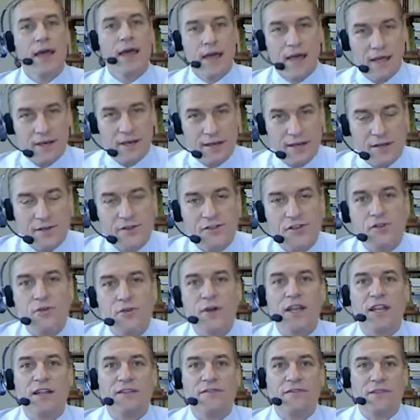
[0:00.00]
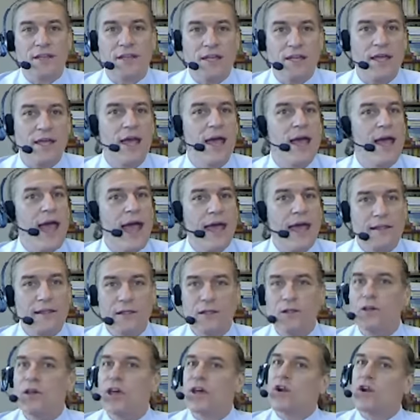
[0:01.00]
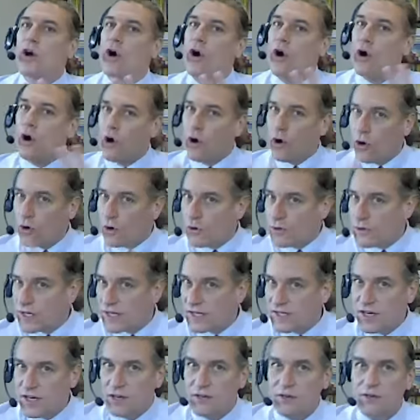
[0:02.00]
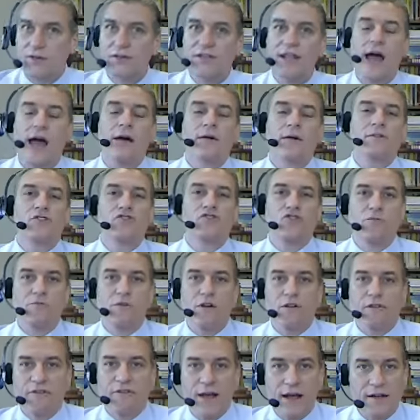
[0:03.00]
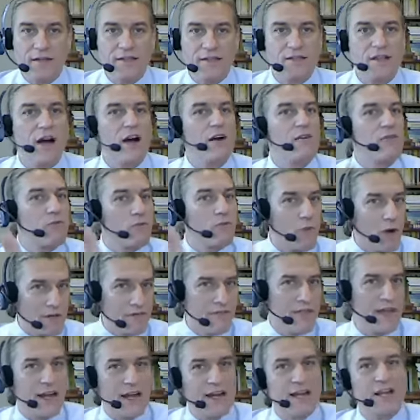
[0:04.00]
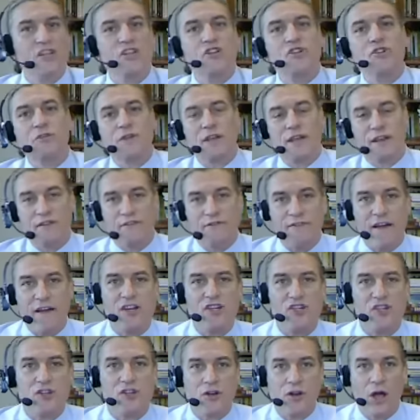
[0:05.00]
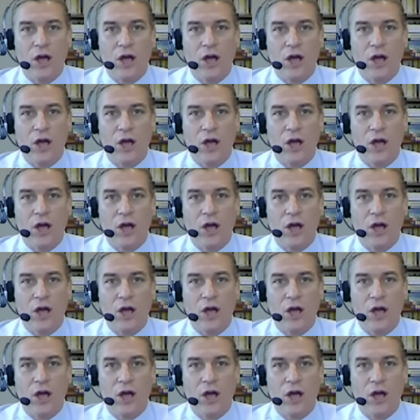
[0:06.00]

and integratively and look at all these other downstream effects of what that initial infection